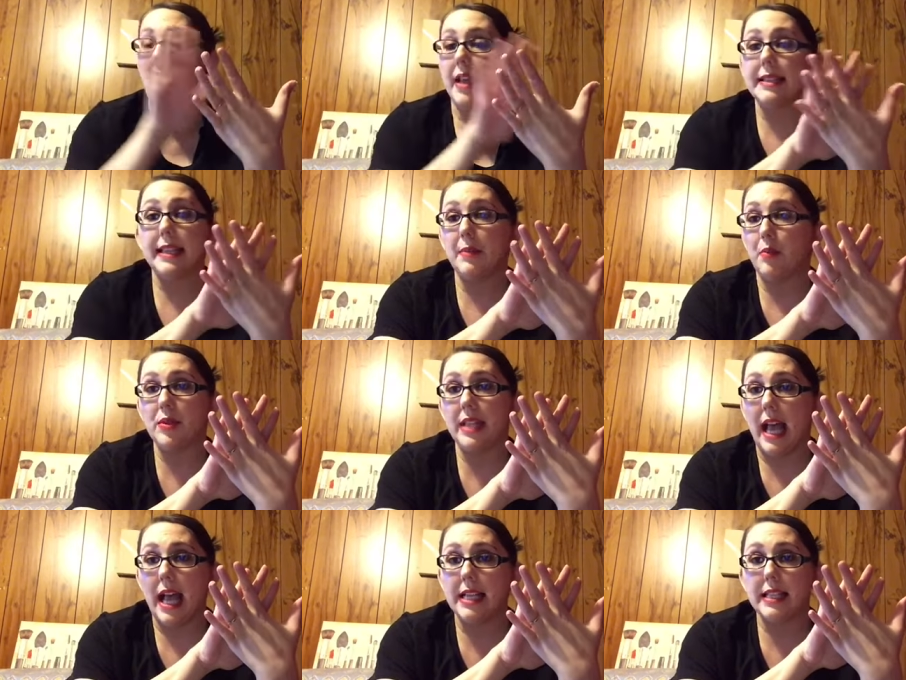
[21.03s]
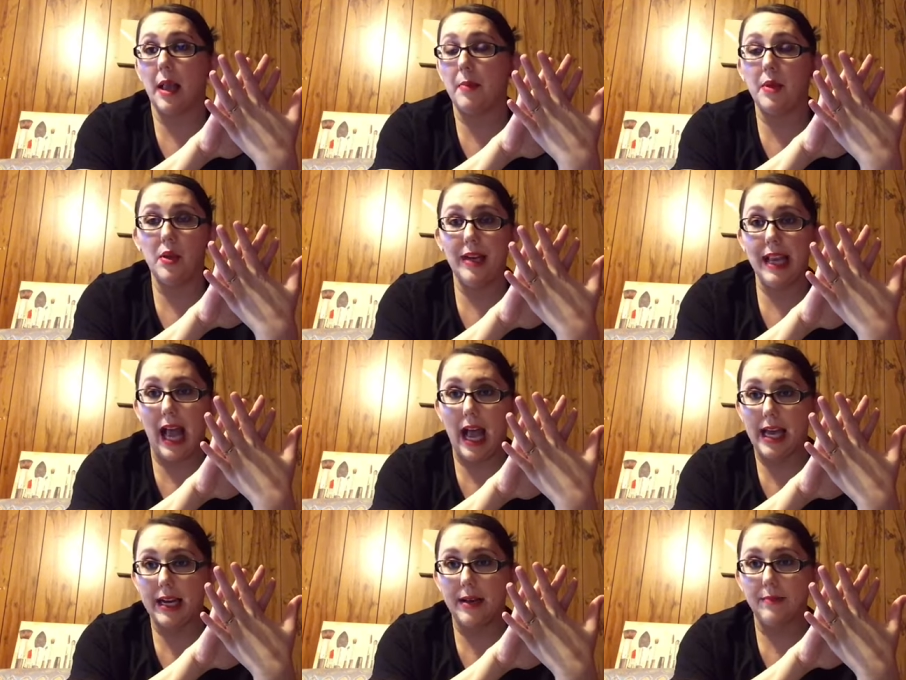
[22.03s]
sample size beauty
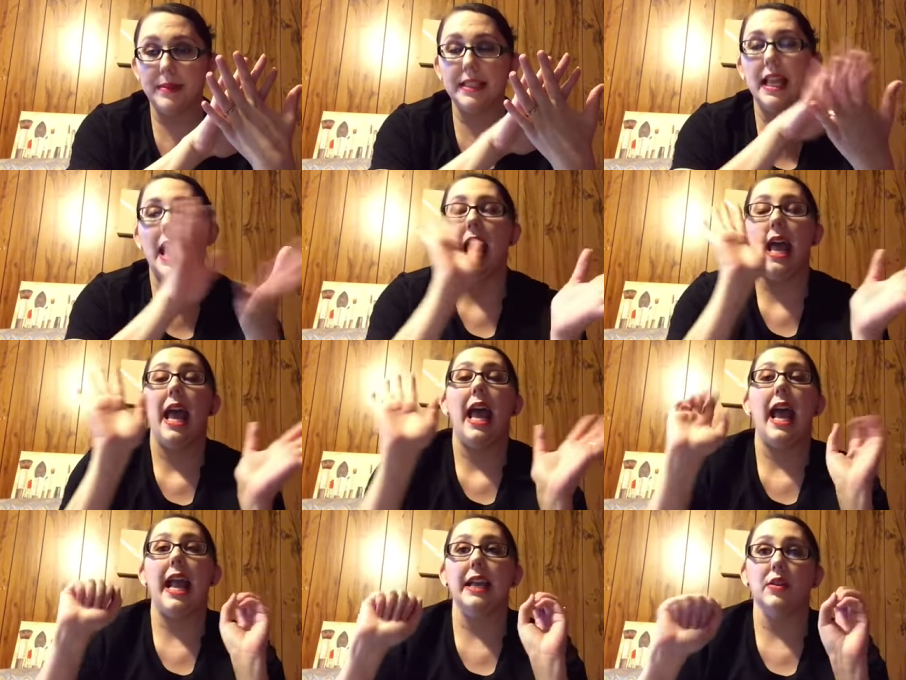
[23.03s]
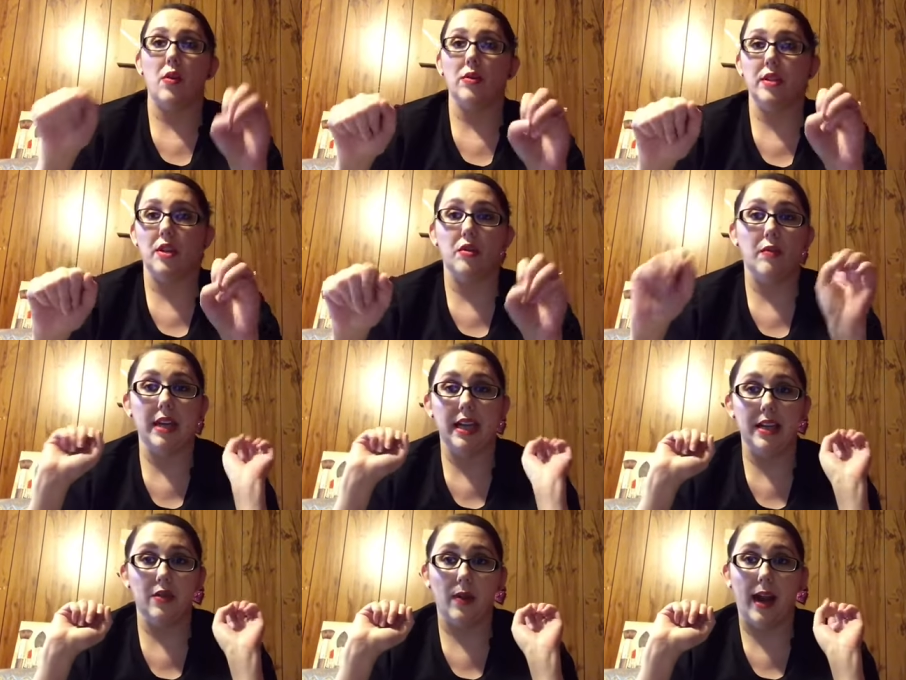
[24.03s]
items and also you get
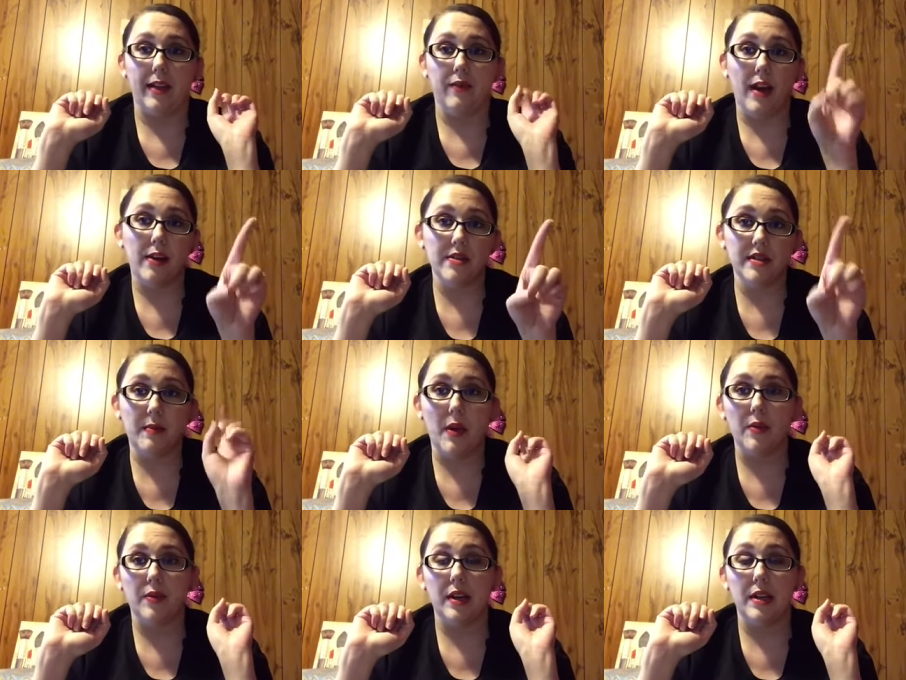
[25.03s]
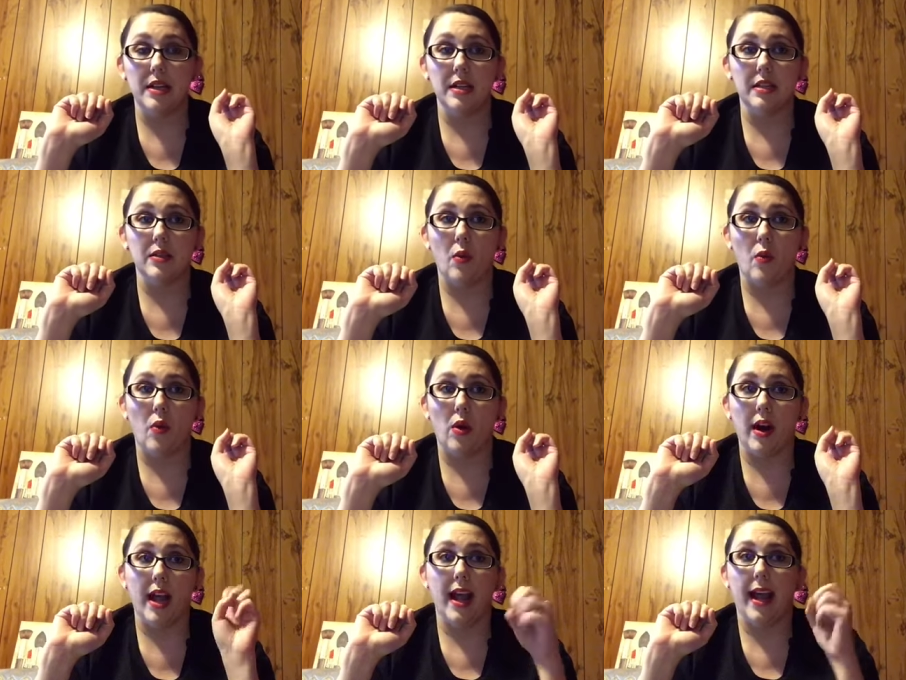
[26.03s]
either a fragrance bonus
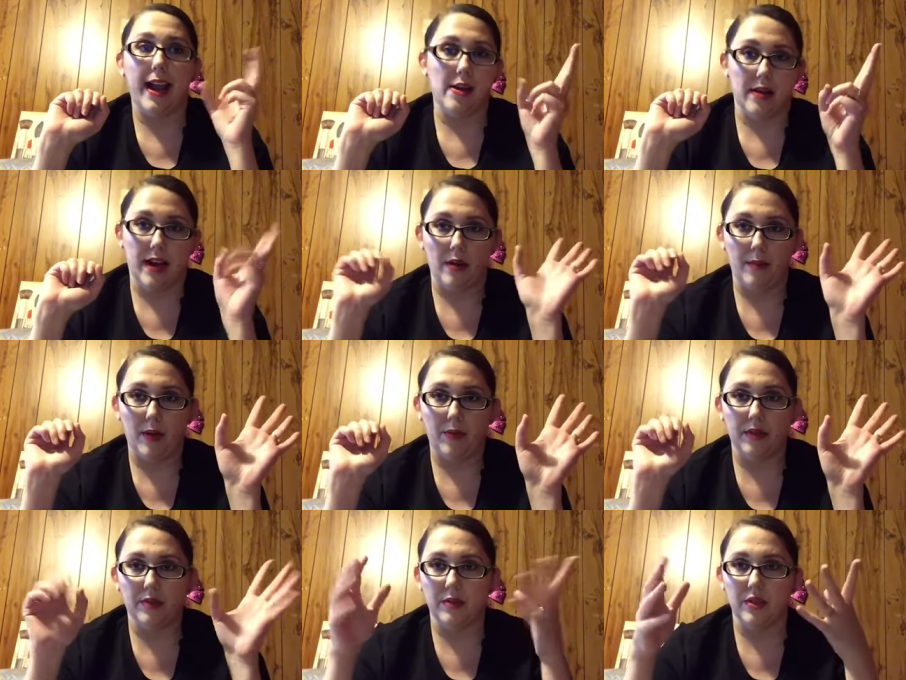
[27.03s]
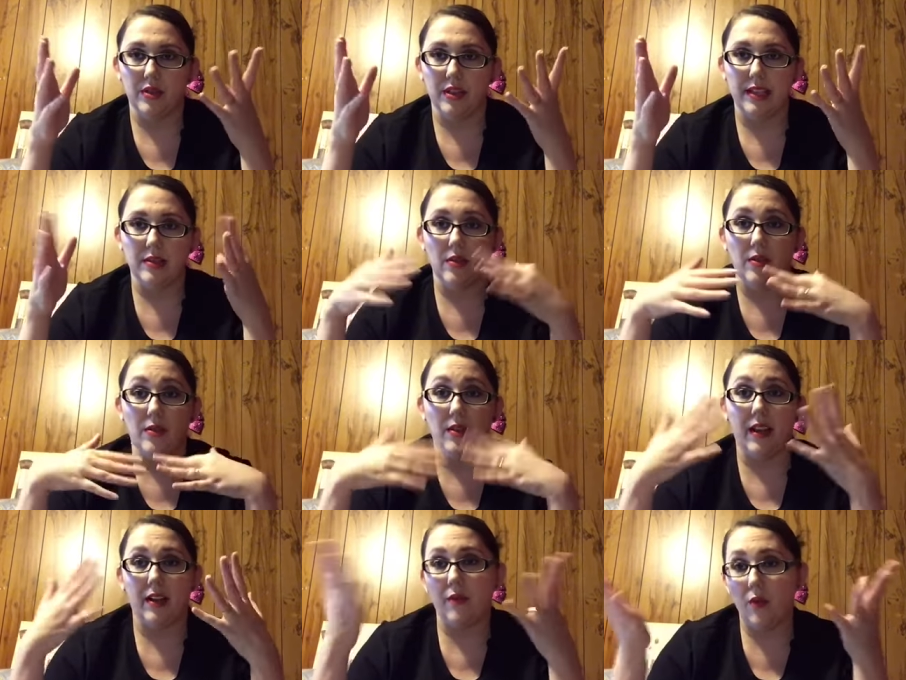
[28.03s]
or a hair care bonus, which is either
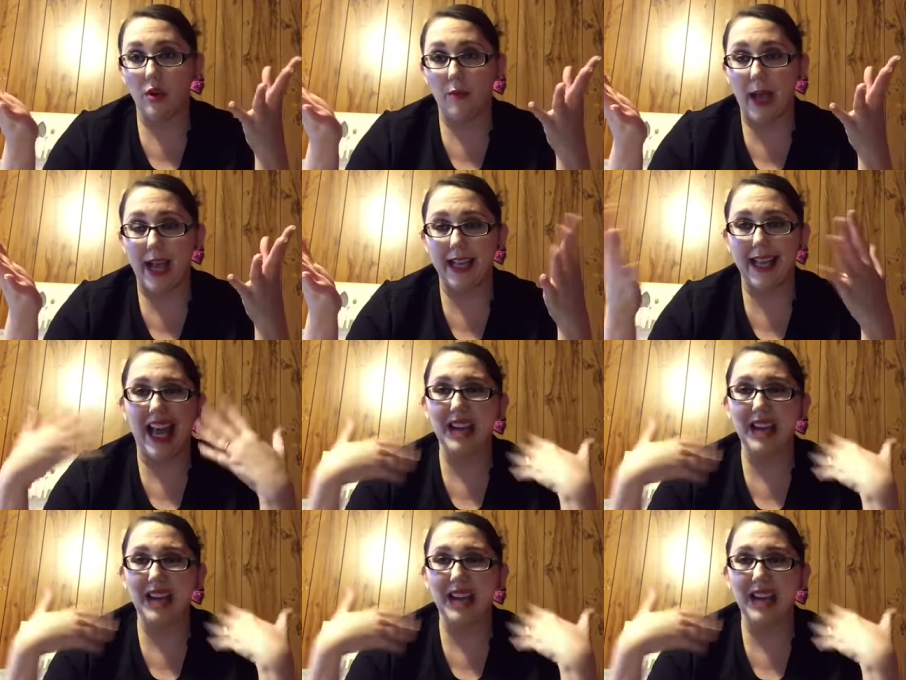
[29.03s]
like a foil packet.